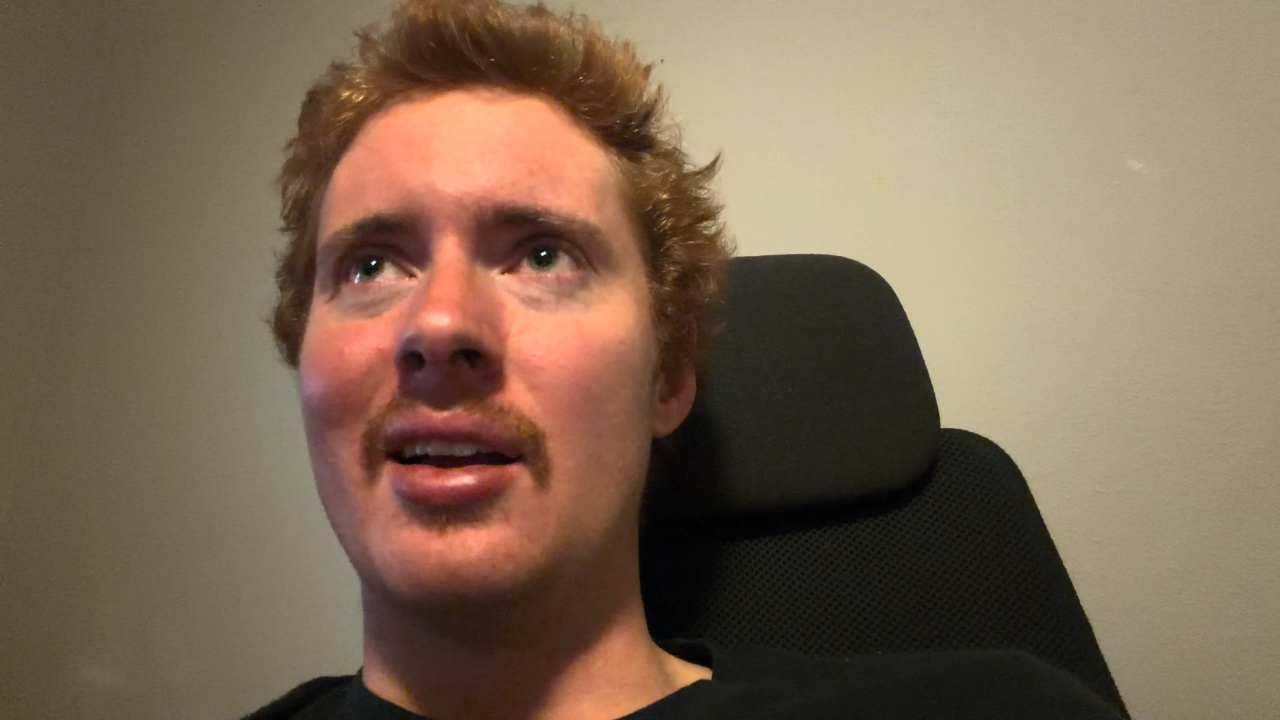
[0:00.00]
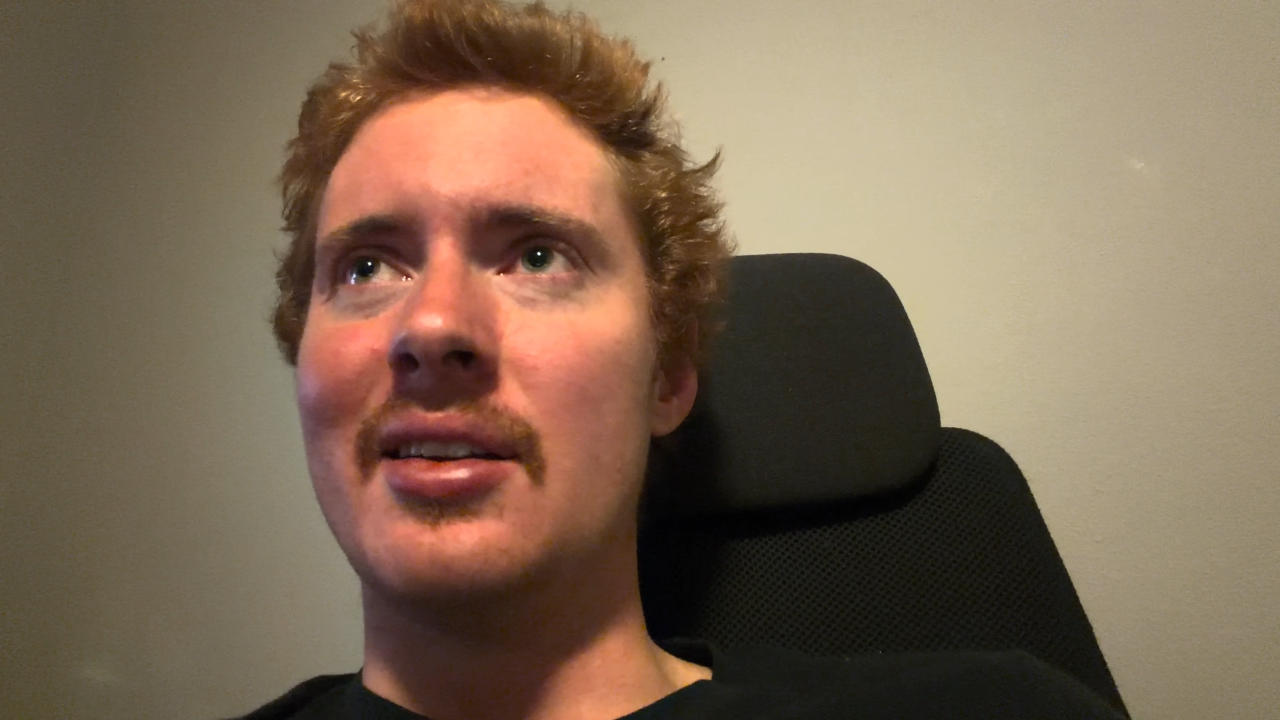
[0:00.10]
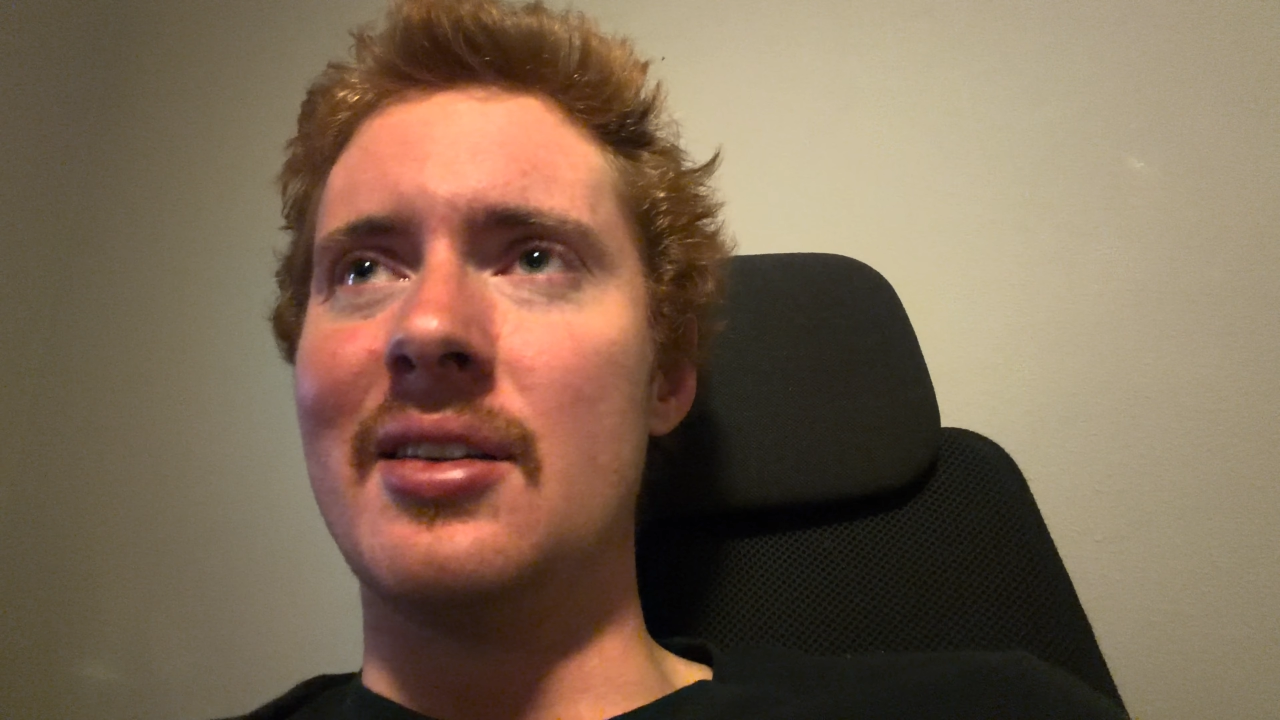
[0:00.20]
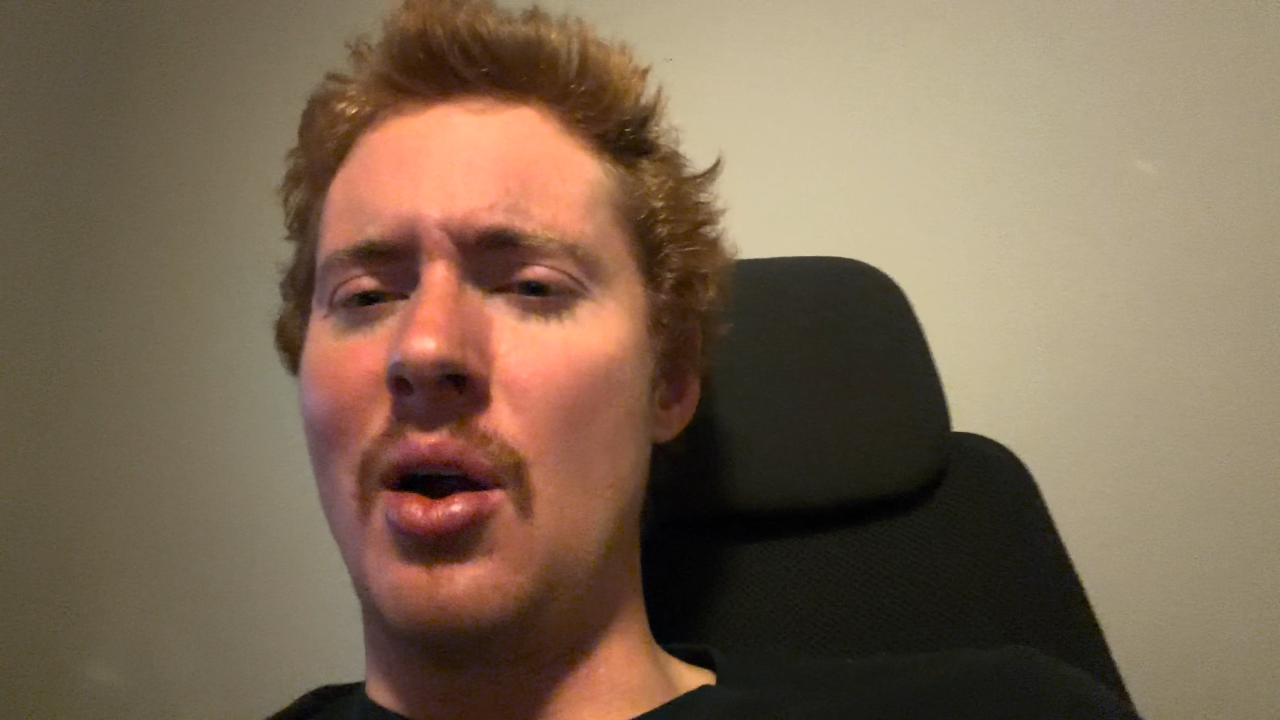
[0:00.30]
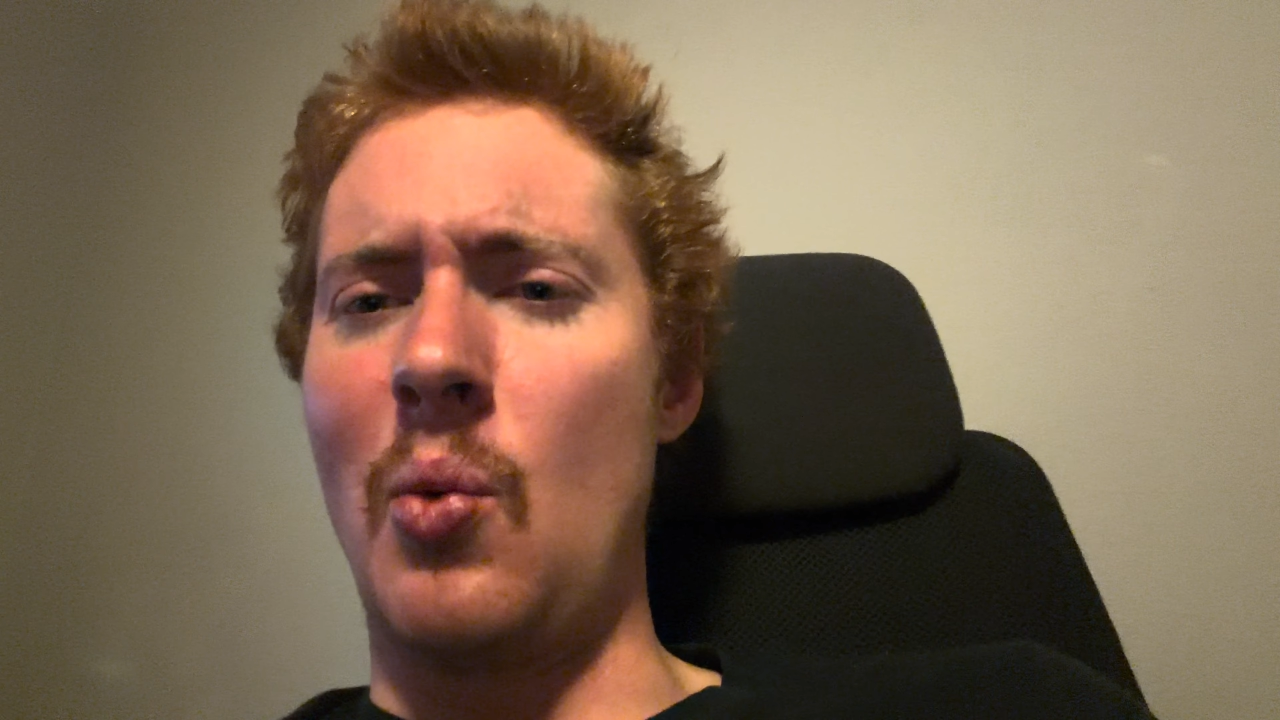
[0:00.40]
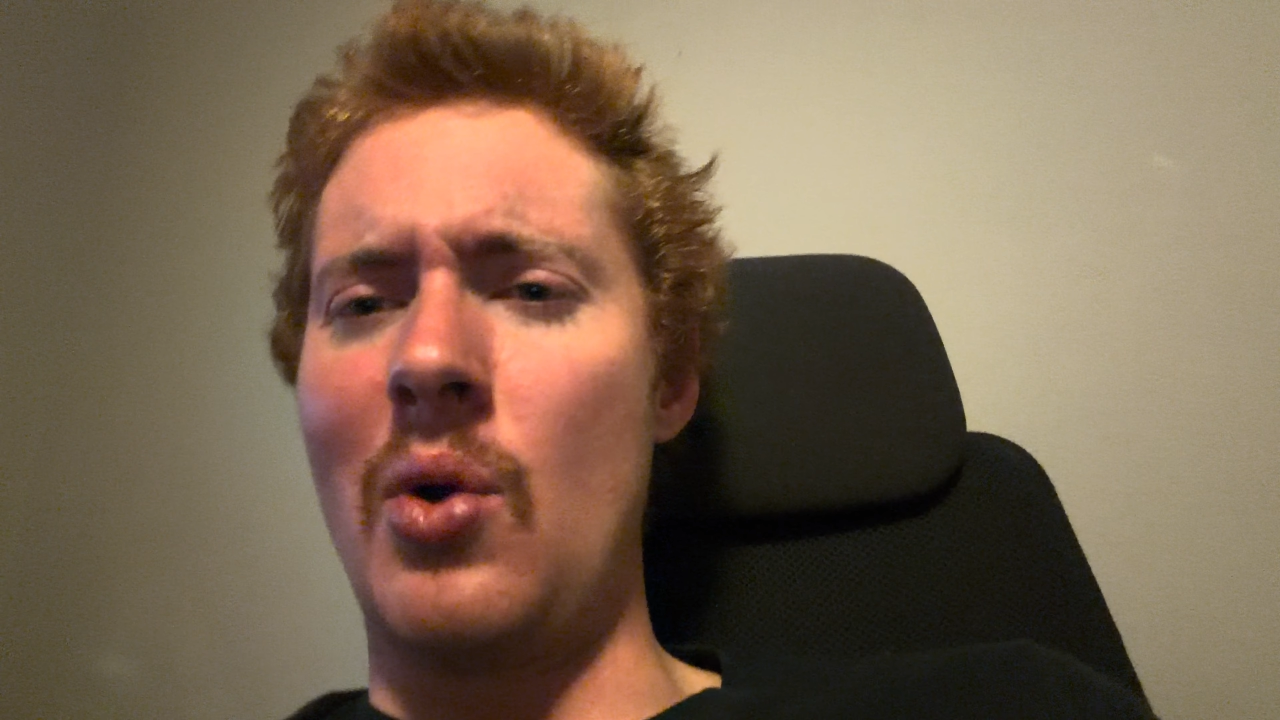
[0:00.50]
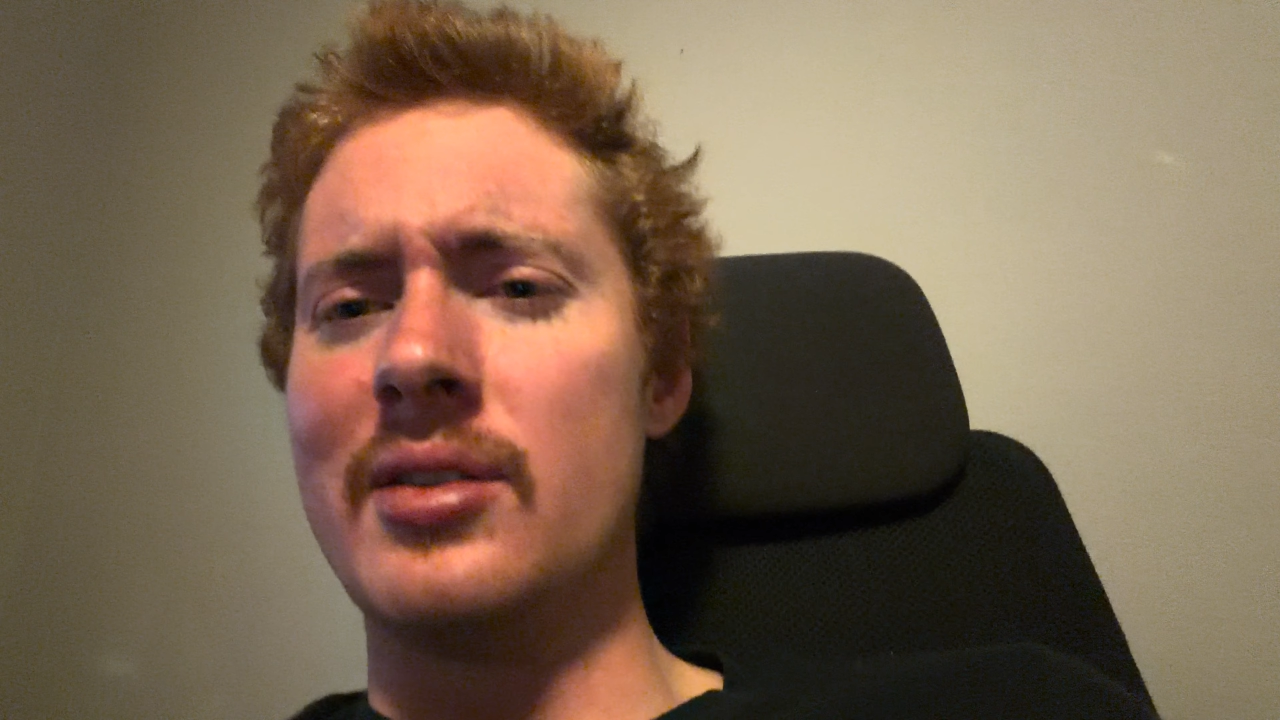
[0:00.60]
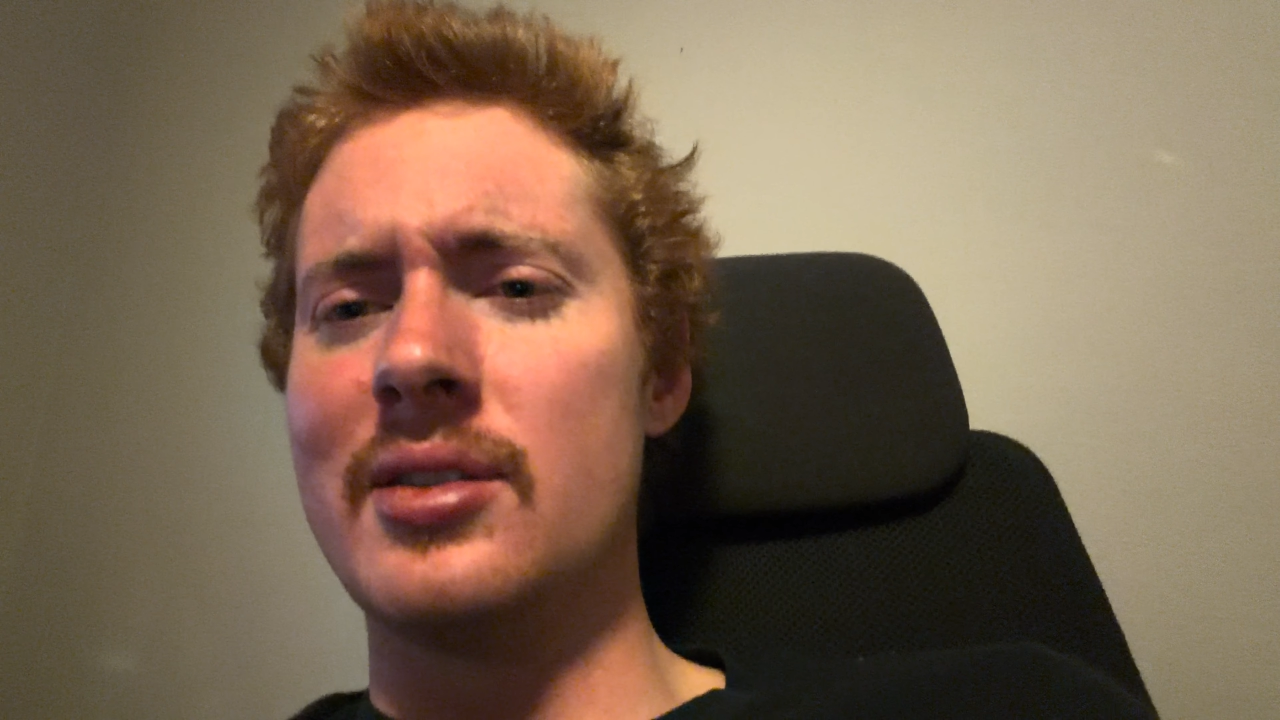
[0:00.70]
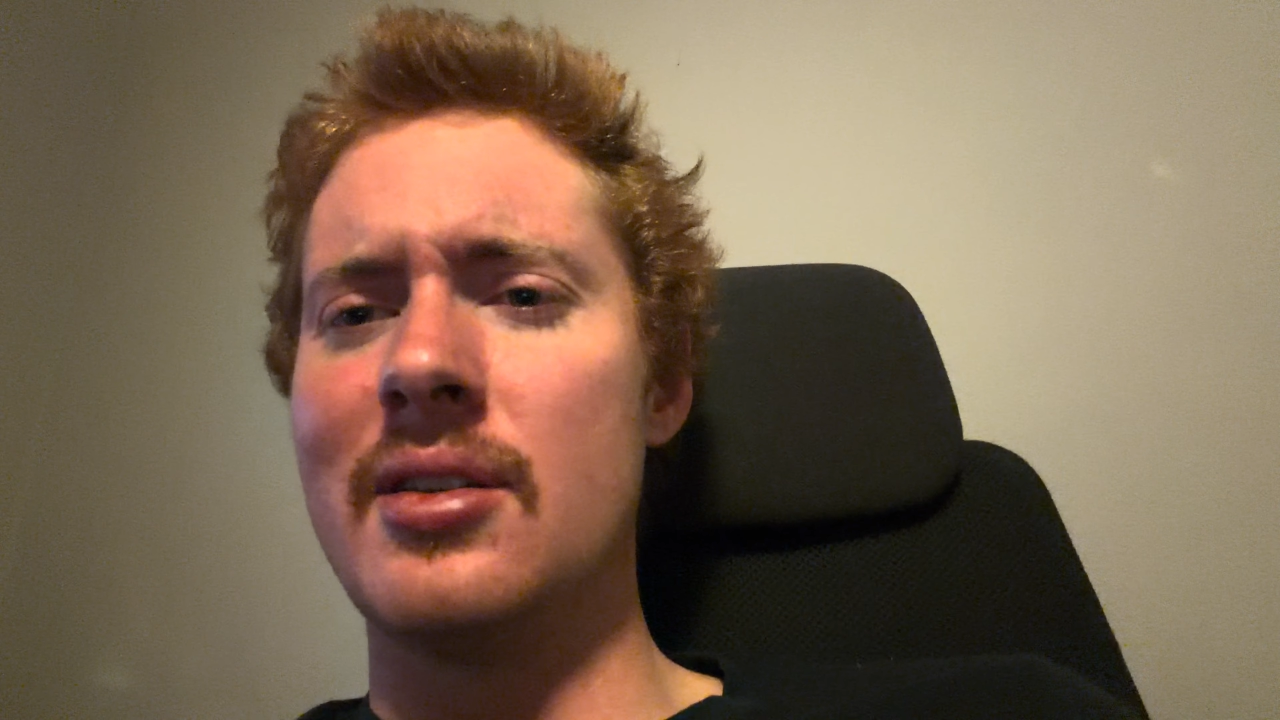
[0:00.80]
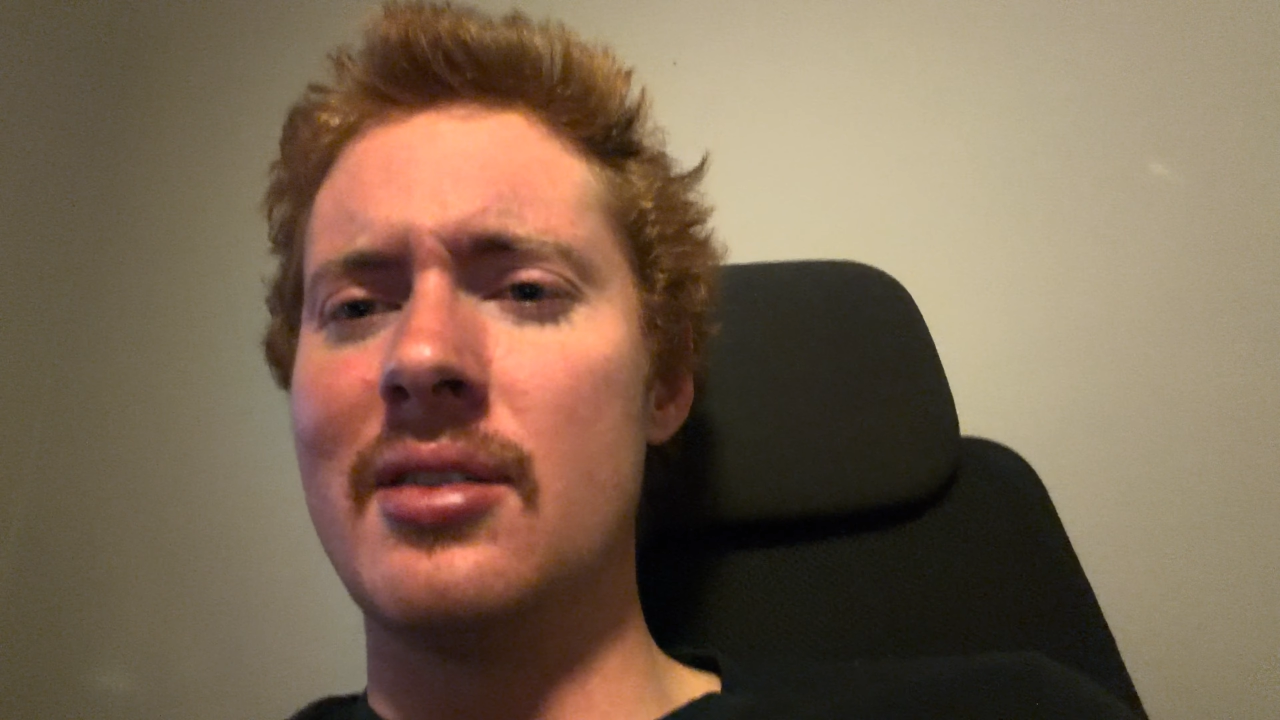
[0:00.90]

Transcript: do y'all want to see the